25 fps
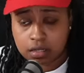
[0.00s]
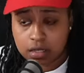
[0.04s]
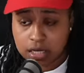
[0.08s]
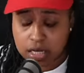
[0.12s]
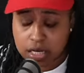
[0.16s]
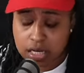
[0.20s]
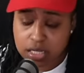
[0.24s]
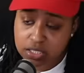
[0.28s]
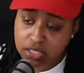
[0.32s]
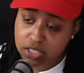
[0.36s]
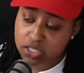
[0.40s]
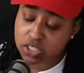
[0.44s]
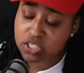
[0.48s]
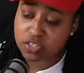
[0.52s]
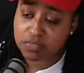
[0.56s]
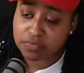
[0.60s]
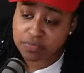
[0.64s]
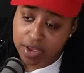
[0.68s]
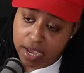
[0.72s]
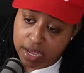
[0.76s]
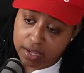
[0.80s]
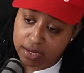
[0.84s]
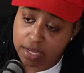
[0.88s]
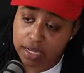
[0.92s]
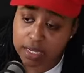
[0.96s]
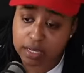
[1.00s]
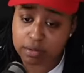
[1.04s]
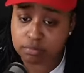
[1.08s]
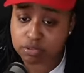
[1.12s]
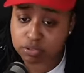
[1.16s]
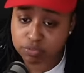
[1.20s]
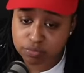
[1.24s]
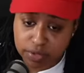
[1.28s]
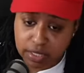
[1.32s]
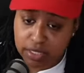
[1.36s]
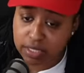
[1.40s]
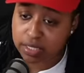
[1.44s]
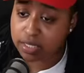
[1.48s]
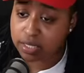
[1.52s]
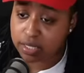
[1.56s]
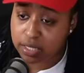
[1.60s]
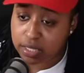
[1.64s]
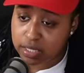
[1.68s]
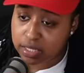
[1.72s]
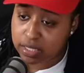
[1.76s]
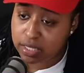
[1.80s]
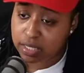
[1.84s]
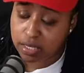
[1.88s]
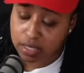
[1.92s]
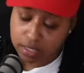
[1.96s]
until she found out he was really
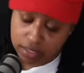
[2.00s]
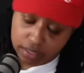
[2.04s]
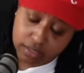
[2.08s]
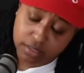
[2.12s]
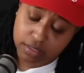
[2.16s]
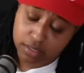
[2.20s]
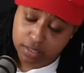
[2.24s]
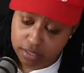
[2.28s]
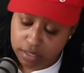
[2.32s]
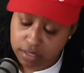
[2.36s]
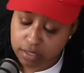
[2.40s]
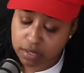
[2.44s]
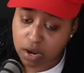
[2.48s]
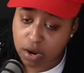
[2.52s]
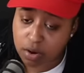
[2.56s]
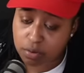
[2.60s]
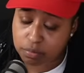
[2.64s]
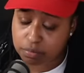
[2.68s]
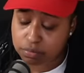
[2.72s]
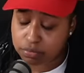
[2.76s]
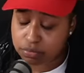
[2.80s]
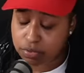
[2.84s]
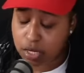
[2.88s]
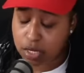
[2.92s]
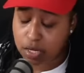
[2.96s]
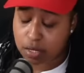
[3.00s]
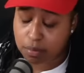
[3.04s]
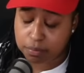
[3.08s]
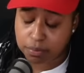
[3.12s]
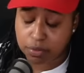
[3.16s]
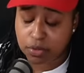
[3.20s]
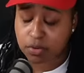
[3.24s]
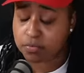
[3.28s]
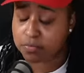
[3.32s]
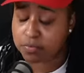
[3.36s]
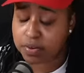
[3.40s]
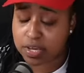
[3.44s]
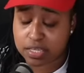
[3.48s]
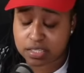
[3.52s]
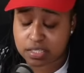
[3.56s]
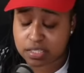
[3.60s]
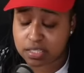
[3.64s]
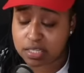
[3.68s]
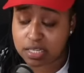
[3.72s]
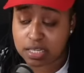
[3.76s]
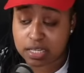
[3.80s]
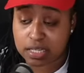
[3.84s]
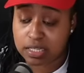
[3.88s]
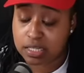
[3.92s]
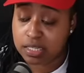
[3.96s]
here, you know, uh, Blueface, and
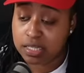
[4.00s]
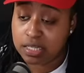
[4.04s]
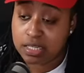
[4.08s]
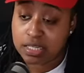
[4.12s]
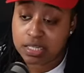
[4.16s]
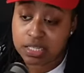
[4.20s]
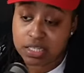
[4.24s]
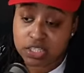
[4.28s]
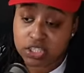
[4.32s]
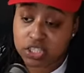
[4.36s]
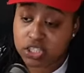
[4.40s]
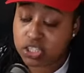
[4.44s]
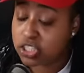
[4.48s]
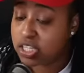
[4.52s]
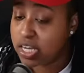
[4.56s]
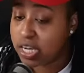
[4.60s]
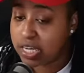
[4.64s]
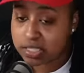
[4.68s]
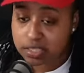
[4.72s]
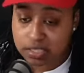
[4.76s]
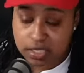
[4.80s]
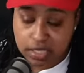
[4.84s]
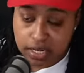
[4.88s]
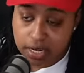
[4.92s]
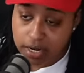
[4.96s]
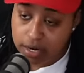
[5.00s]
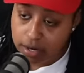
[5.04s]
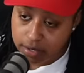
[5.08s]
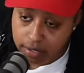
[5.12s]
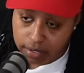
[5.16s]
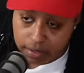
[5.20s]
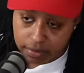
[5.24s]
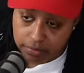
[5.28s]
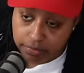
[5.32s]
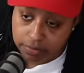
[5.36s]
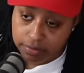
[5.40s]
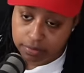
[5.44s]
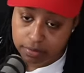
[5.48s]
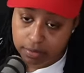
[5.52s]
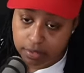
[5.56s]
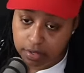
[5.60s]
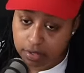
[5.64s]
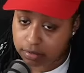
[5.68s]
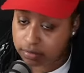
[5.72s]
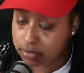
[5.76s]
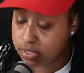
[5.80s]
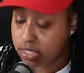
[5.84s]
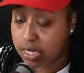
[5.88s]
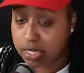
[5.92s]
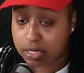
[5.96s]
then she changed the narrative.
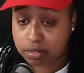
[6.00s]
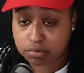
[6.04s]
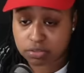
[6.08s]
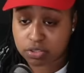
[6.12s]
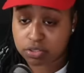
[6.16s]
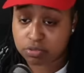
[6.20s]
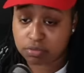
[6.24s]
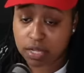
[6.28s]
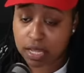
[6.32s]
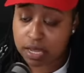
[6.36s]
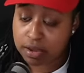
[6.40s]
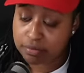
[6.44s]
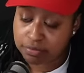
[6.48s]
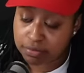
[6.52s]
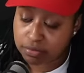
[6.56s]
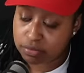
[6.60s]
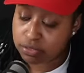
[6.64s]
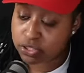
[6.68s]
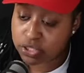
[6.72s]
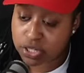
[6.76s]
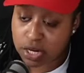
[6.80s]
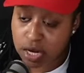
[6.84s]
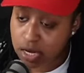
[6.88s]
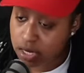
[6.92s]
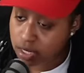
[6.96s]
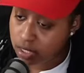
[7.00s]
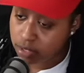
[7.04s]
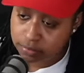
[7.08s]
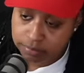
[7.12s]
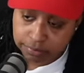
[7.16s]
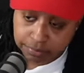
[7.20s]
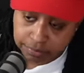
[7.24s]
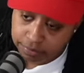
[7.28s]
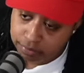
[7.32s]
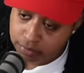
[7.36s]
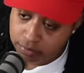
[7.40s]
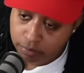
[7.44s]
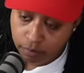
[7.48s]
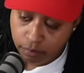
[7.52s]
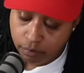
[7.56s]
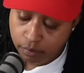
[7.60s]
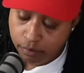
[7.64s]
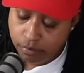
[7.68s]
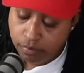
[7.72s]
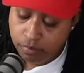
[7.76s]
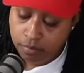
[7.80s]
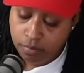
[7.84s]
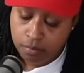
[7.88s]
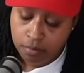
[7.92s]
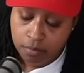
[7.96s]
Child, that was too late for Chrisean.
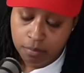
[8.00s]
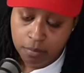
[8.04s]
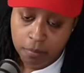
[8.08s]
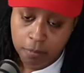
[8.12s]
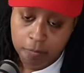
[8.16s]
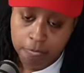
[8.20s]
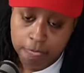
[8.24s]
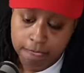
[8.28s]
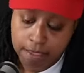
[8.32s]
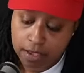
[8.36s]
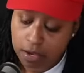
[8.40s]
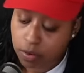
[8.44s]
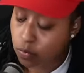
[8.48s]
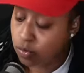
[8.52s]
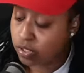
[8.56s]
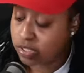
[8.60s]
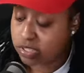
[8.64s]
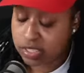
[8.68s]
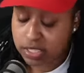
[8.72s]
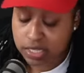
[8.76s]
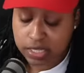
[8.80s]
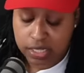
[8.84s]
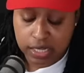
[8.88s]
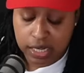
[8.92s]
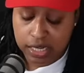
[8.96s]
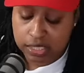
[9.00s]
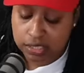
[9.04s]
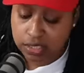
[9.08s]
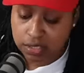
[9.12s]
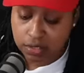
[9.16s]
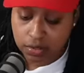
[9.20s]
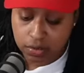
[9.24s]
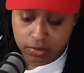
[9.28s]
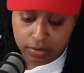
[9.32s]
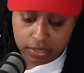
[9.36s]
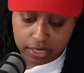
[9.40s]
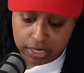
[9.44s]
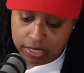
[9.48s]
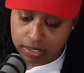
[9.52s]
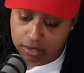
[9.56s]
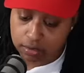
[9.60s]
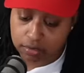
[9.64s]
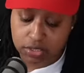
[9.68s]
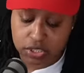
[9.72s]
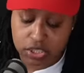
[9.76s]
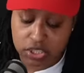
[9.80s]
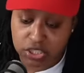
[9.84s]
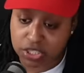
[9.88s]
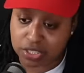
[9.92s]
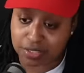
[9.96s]
Once again, I still don't think
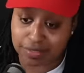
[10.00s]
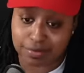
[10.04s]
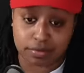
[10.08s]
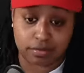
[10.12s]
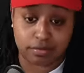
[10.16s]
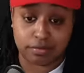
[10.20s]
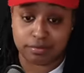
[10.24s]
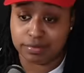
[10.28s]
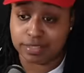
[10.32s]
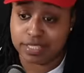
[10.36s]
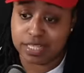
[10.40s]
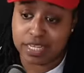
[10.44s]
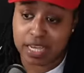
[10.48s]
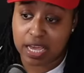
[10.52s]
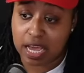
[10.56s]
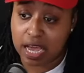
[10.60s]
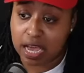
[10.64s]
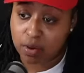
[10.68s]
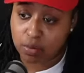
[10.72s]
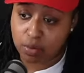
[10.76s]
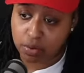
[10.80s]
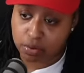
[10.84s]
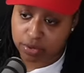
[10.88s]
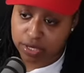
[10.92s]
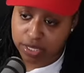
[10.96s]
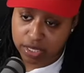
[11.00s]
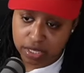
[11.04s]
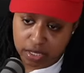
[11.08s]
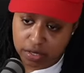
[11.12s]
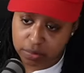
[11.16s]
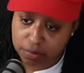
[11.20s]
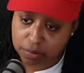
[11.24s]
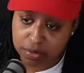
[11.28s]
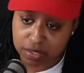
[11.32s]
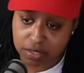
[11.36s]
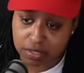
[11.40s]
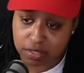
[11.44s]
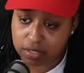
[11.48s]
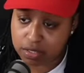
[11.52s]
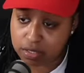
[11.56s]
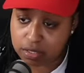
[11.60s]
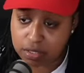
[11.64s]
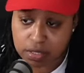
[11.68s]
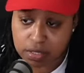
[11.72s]
she should D I E, but